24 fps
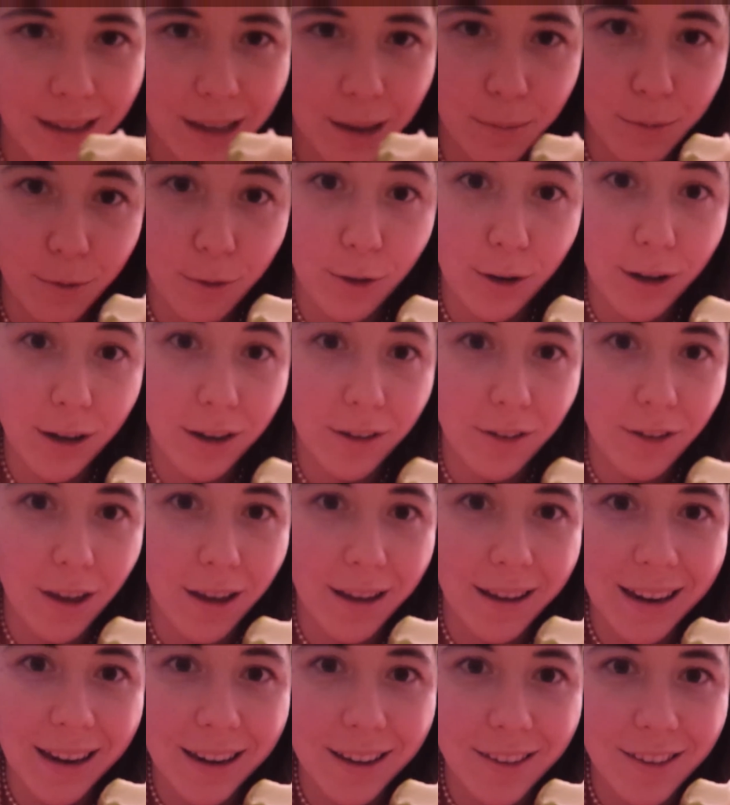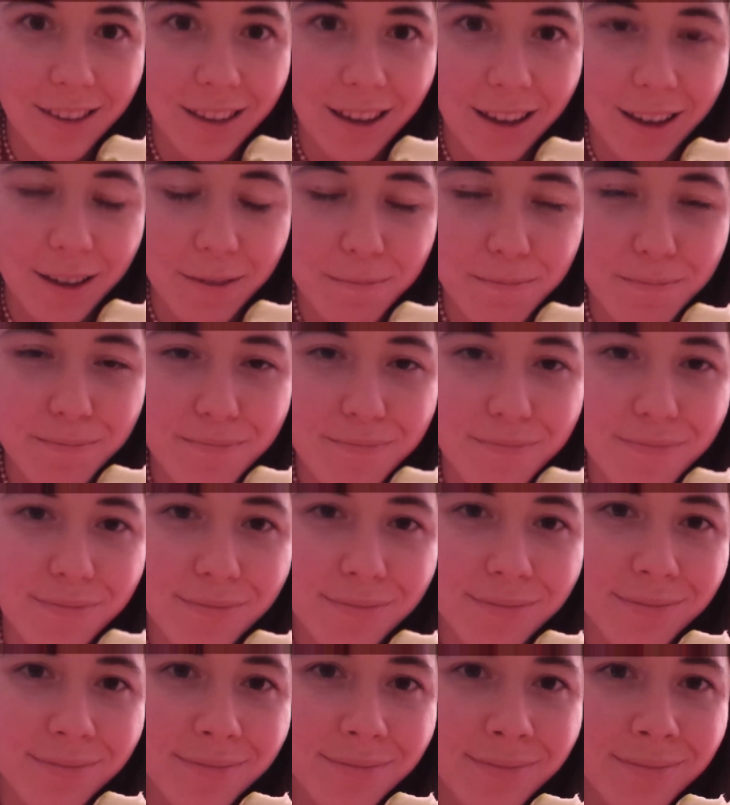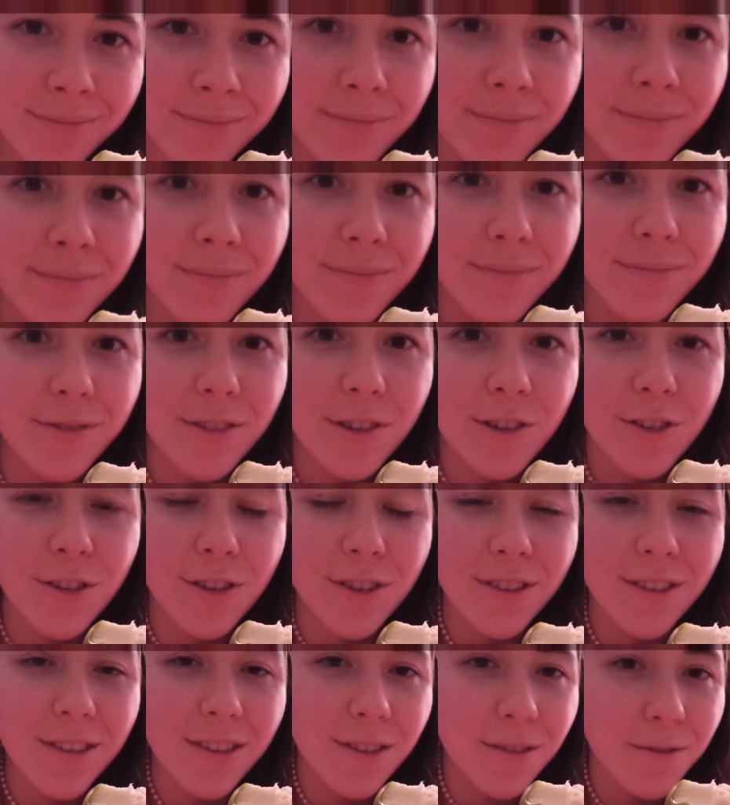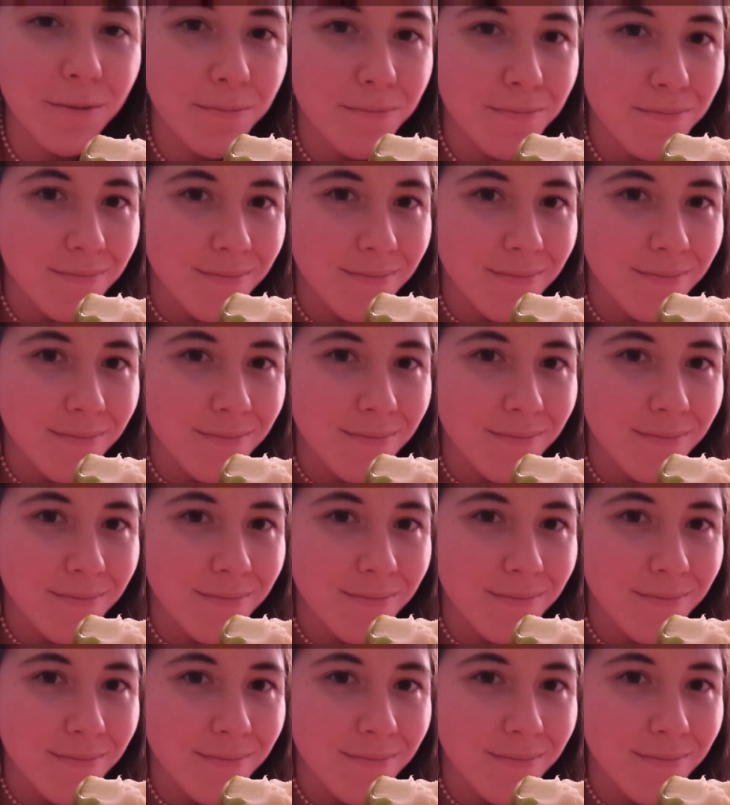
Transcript: I'm free to talk anytime. Just